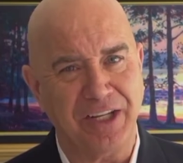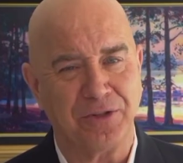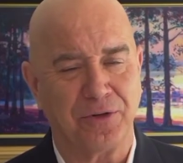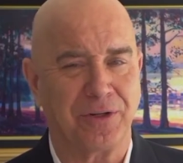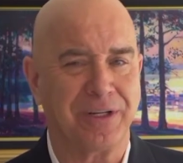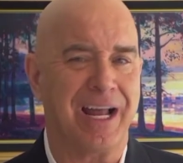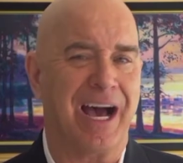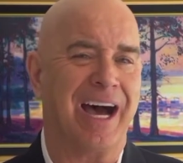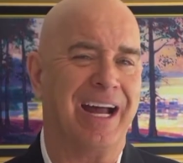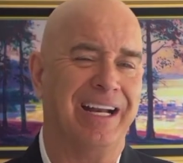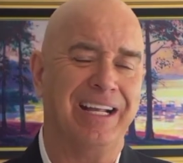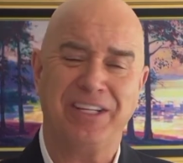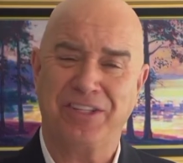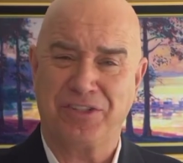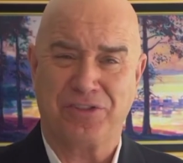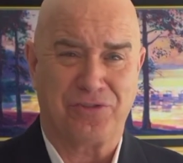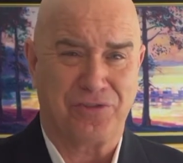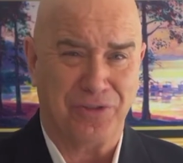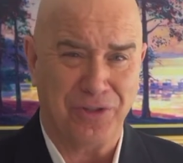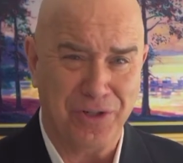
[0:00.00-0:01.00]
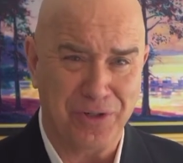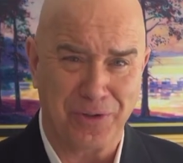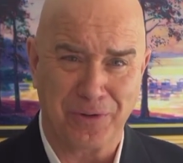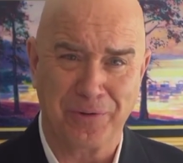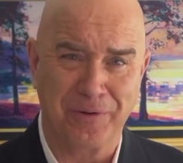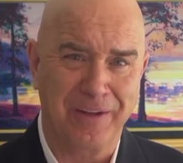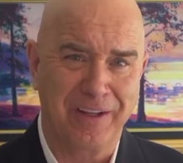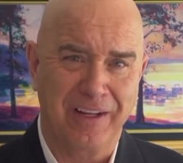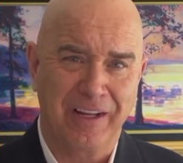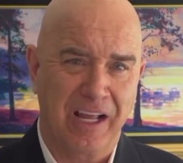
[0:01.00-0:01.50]
or not, it's true.
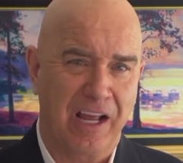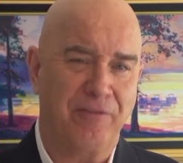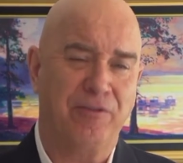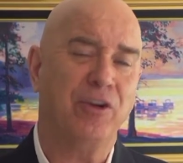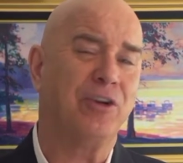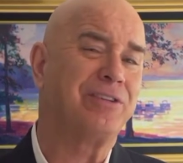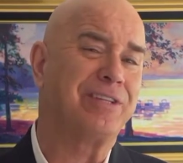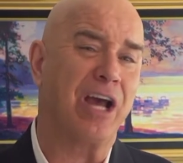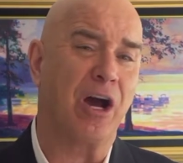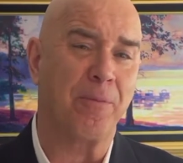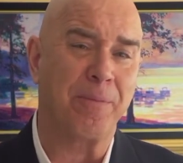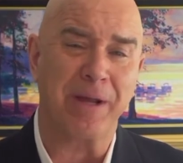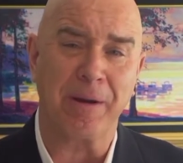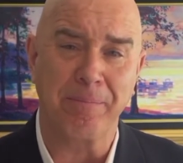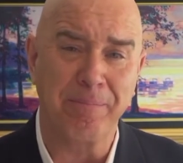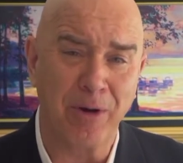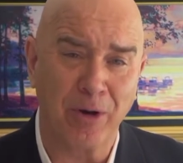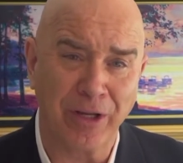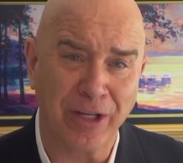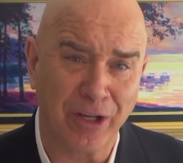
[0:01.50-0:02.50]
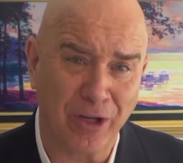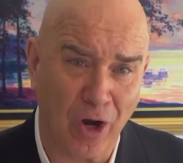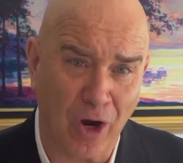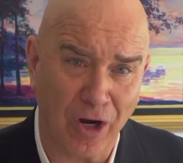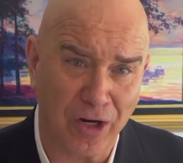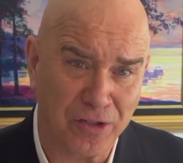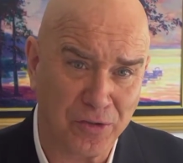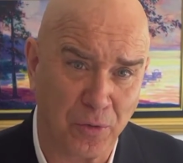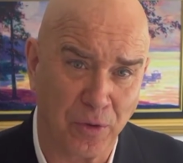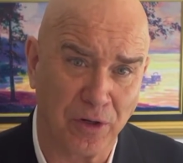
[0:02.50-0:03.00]
If you're telling me a million
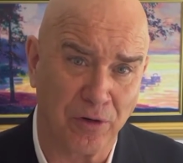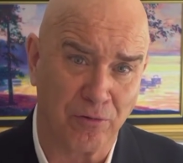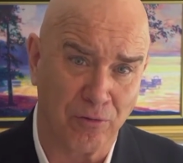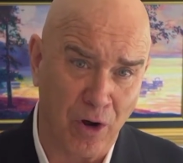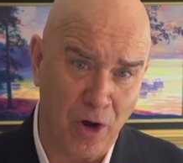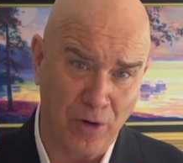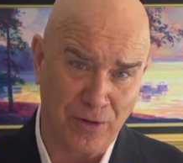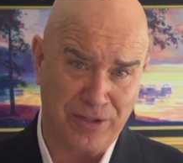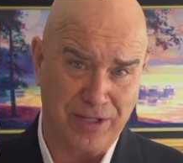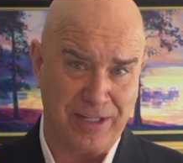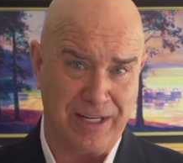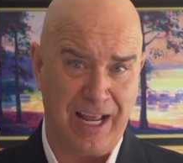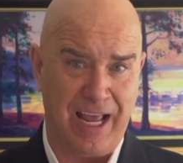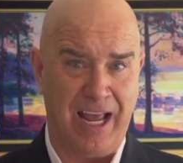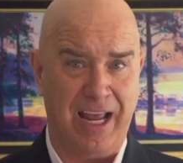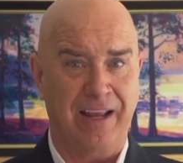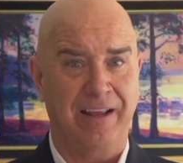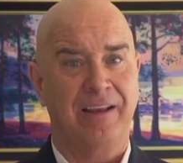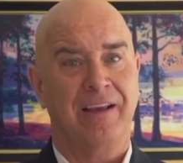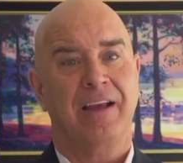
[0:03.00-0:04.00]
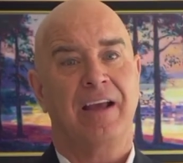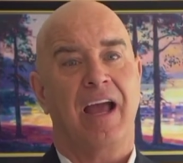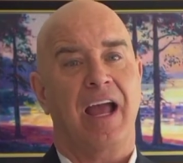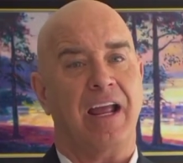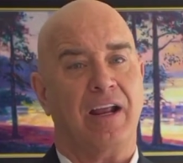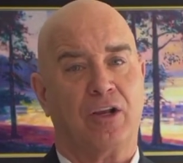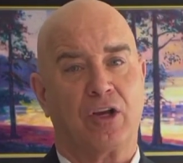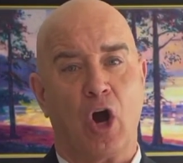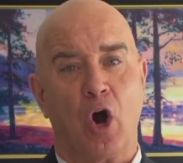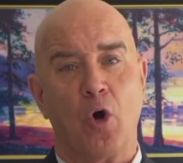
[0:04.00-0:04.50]
cars on the road today
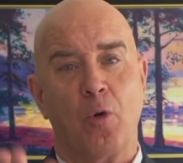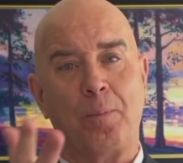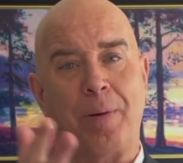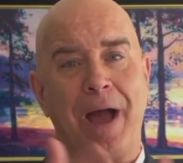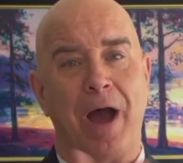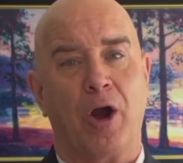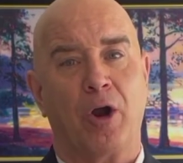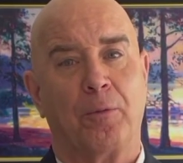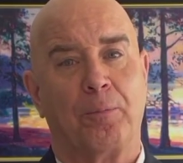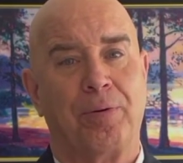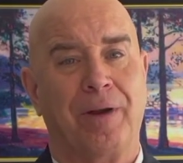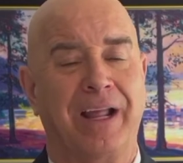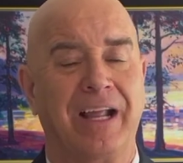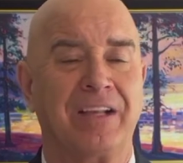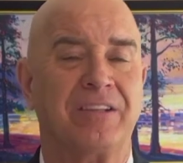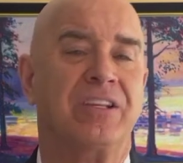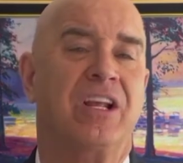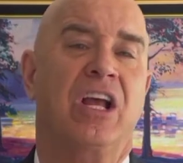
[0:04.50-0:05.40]
and coal power plants